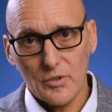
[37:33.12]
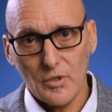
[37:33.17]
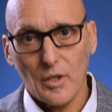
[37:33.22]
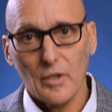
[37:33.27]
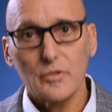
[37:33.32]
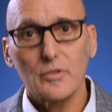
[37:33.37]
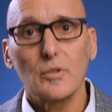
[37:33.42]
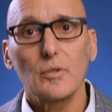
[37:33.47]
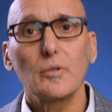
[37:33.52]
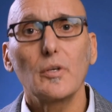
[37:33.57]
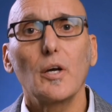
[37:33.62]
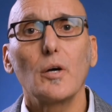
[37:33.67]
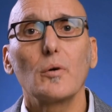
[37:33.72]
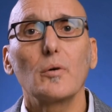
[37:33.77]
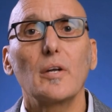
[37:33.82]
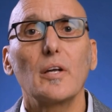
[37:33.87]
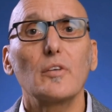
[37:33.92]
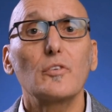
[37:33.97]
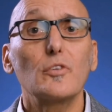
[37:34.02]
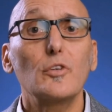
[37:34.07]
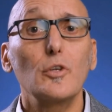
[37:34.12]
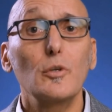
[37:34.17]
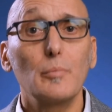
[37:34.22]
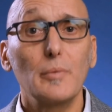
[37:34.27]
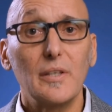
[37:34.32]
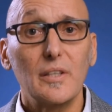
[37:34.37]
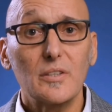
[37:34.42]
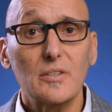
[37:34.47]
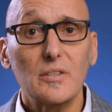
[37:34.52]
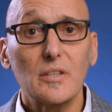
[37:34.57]
is also known as
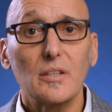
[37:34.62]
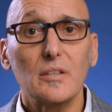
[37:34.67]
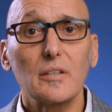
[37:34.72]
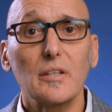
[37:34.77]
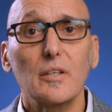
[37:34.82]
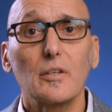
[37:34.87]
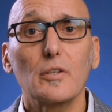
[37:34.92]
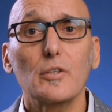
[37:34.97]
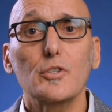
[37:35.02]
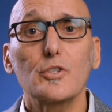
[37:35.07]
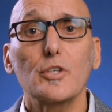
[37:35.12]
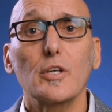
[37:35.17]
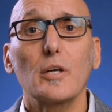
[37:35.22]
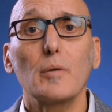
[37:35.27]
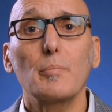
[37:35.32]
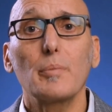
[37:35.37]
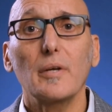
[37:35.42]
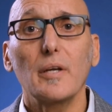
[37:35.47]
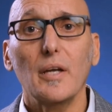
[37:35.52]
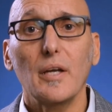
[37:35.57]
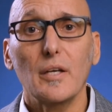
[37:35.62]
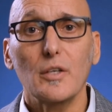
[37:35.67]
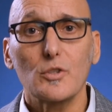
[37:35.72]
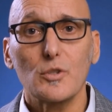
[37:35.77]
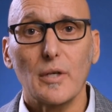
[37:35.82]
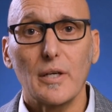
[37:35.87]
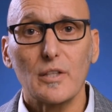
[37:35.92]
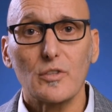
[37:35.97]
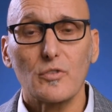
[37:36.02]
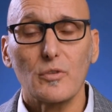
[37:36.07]
humanistic leadership and
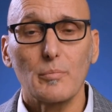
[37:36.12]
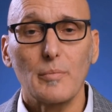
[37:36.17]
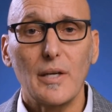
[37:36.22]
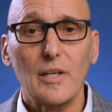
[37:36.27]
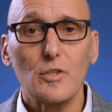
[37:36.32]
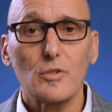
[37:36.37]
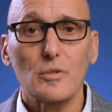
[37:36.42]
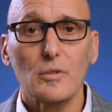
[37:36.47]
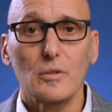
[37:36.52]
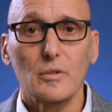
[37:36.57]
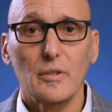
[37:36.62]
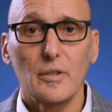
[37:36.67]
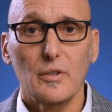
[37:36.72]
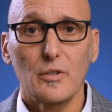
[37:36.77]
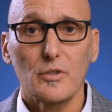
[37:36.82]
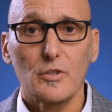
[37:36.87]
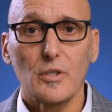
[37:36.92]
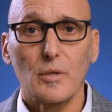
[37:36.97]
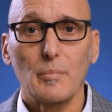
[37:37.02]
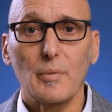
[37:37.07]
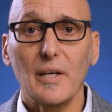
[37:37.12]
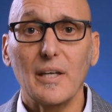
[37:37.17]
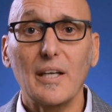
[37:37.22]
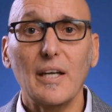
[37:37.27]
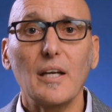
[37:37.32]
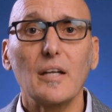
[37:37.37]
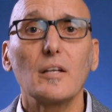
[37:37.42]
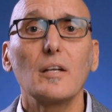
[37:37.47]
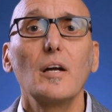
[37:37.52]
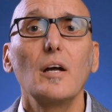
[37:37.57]
transformational leadership.
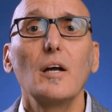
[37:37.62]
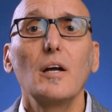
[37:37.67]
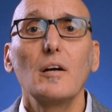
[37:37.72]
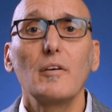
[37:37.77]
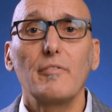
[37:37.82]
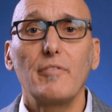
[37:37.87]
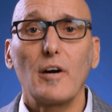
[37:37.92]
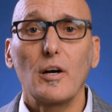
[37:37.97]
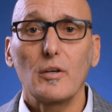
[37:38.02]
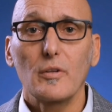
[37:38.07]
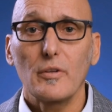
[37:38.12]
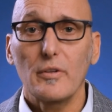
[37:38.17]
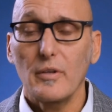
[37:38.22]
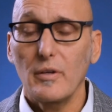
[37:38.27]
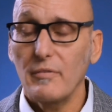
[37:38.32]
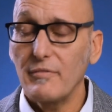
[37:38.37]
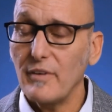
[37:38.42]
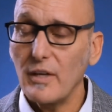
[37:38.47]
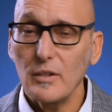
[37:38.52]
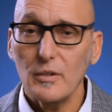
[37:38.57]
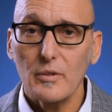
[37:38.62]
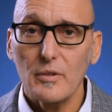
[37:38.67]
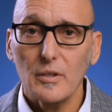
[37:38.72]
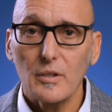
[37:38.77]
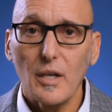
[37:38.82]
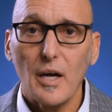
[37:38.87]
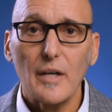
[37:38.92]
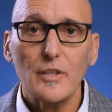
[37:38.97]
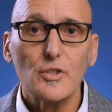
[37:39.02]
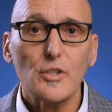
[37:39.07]
Again, follow the
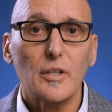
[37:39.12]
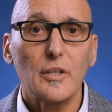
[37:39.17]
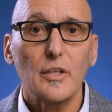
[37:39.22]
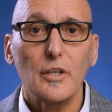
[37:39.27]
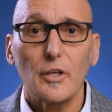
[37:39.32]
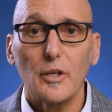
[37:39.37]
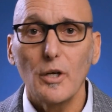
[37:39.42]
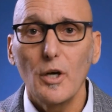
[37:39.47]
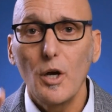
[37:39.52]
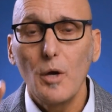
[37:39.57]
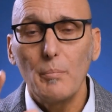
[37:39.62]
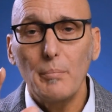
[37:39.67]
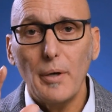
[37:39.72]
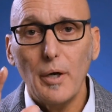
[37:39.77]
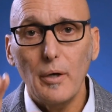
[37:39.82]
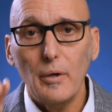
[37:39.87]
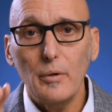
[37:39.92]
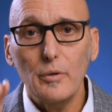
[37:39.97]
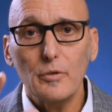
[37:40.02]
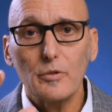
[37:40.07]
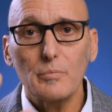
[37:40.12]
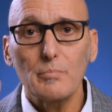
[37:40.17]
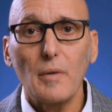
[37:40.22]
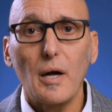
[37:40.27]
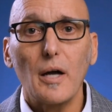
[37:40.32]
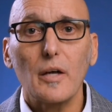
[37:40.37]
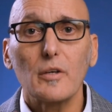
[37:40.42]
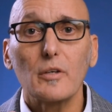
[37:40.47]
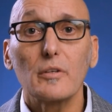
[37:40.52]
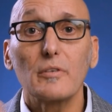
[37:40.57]
logic here.
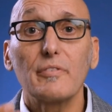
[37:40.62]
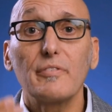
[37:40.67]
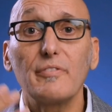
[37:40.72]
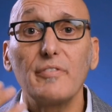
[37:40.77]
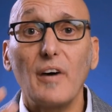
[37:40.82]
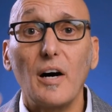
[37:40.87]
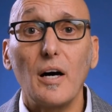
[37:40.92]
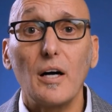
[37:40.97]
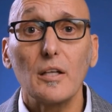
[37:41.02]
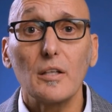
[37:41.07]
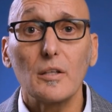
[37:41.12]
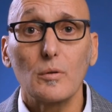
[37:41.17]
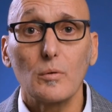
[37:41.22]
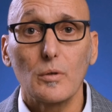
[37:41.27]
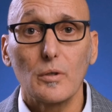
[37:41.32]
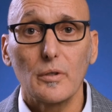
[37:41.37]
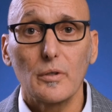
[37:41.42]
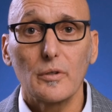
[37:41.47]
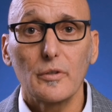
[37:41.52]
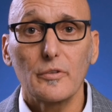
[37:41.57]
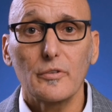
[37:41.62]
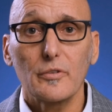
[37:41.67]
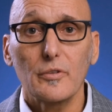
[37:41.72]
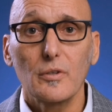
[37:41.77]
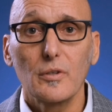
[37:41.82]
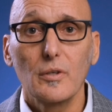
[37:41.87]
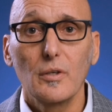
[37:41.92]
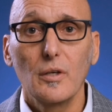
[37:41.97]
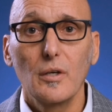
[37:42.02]
Postmodern followers